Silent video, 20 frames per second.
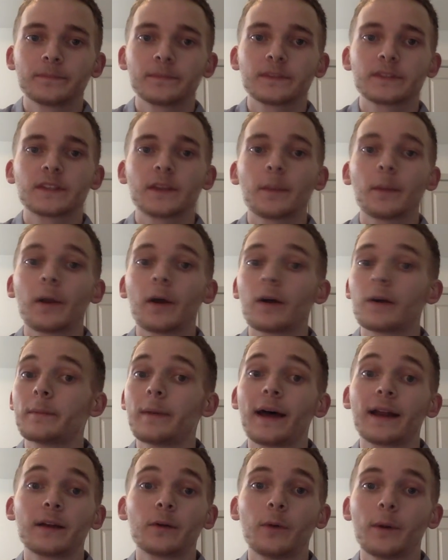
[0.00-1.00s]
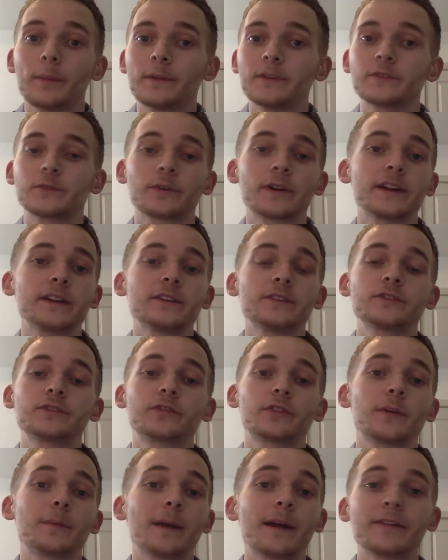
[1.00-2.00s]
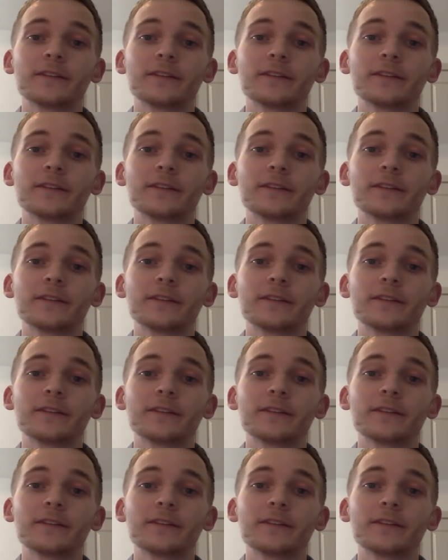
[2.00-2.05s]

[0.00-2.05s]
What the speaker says: Semi-automatic weapons range from